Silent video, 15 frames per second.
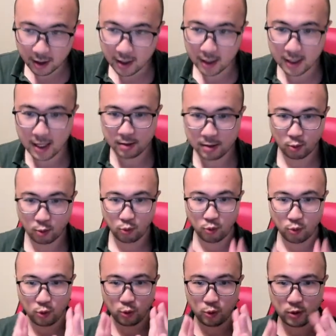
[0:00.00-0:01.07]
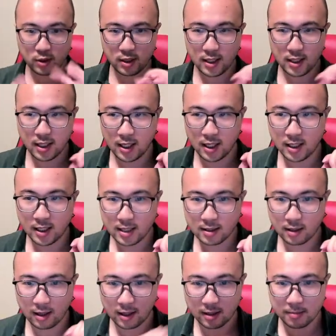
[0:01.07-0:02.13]
It has a root. It has
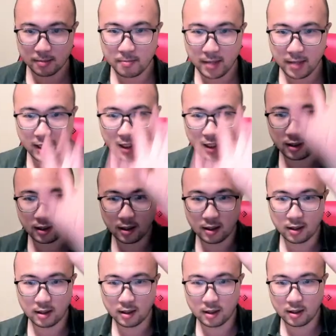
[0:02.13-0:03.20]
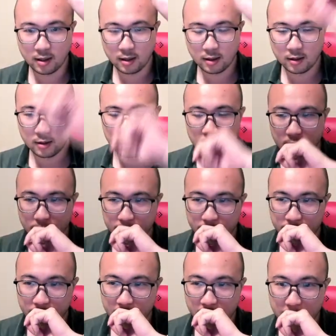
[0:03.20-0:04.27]
like a main,
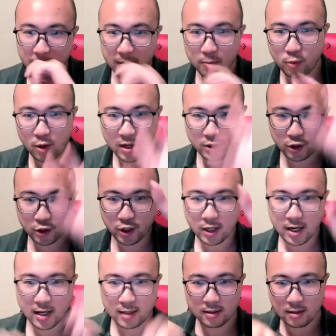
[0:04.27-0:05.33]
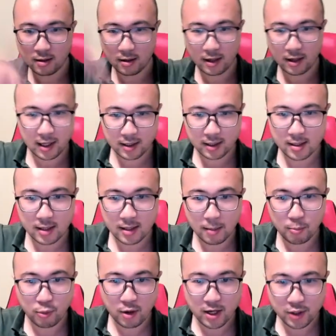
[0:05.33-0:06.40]
the main branch, and there are like sub
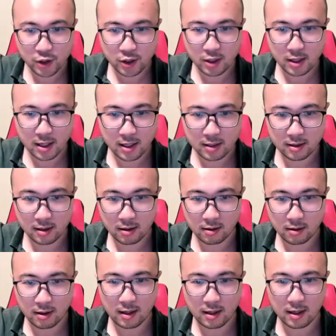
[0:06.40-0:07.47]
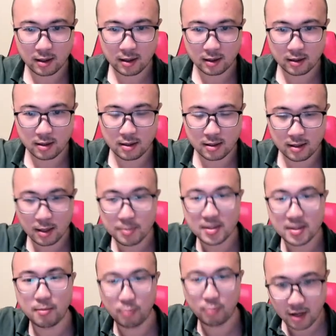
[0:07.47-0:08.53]
branch, and there are like sub
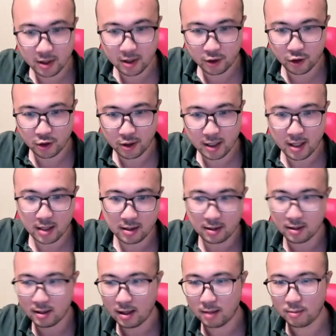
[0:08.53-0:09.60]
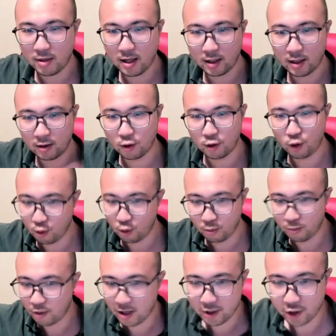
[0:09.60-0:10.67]
branch, and sub like cube
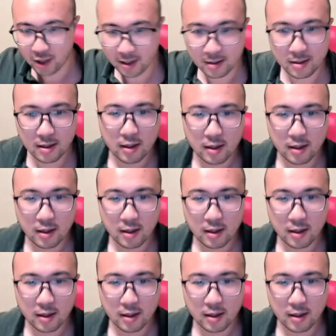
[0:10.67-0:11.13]
branches,